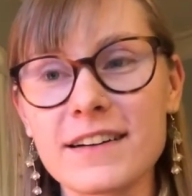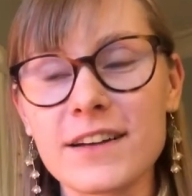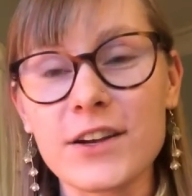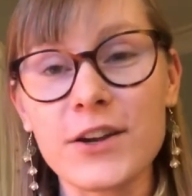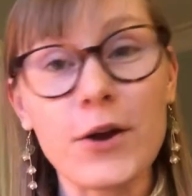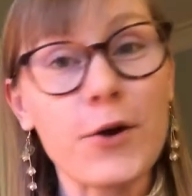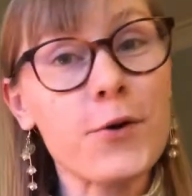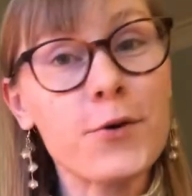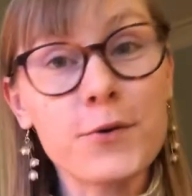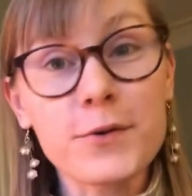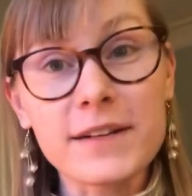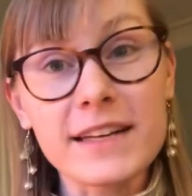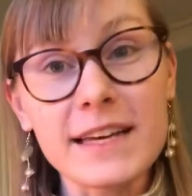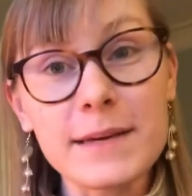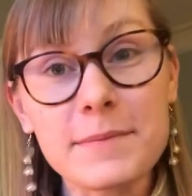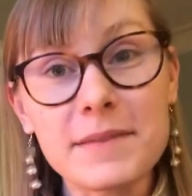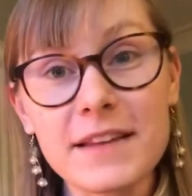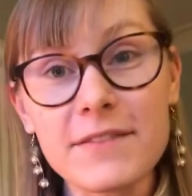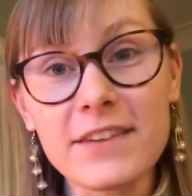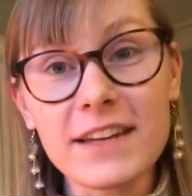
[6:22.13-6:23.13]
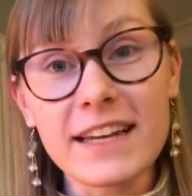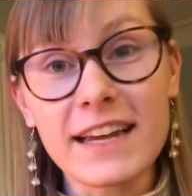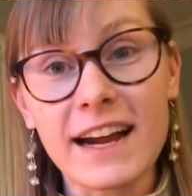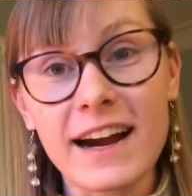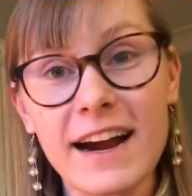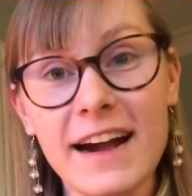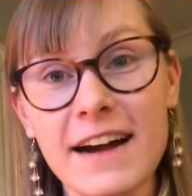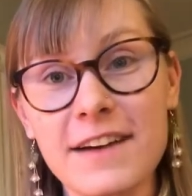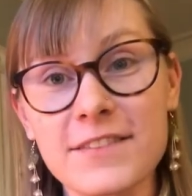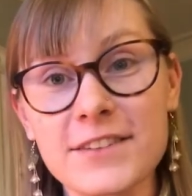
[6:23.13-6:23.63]
you know, who will keep living
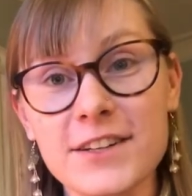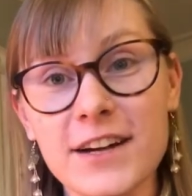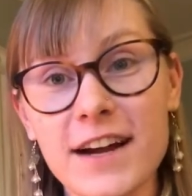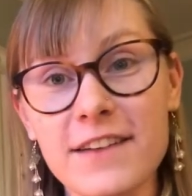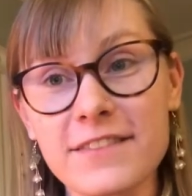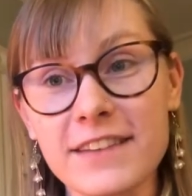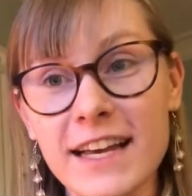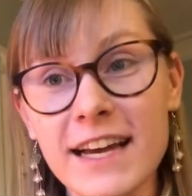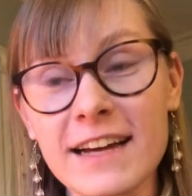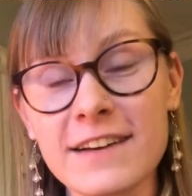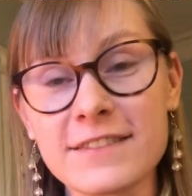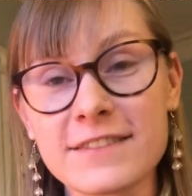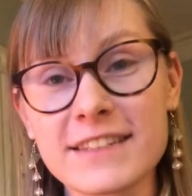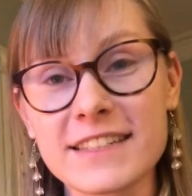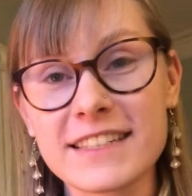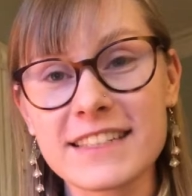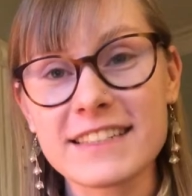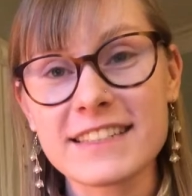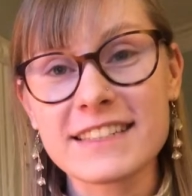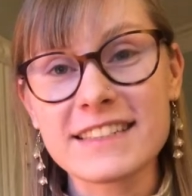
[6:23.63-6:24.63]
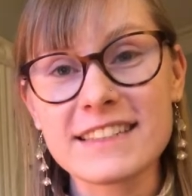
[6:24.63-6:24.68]
here after I've left.